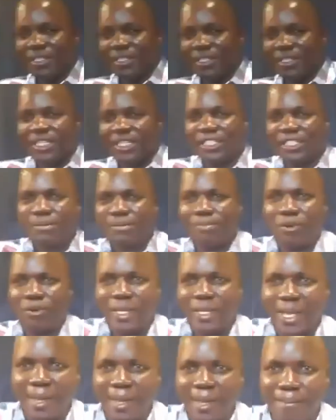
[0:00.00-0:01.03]
this small
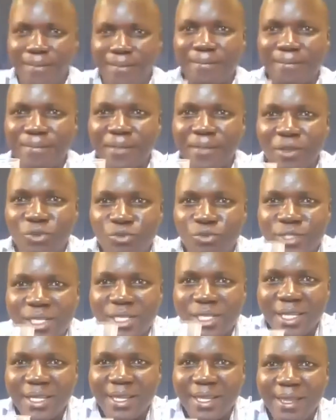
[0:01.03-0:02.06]
cup, to
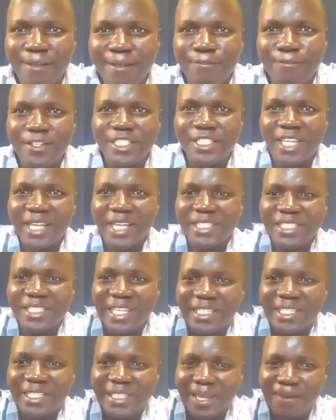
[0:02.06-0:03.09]
see if it changes
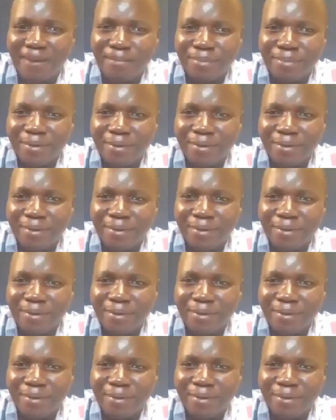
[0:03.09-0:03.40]
the shape.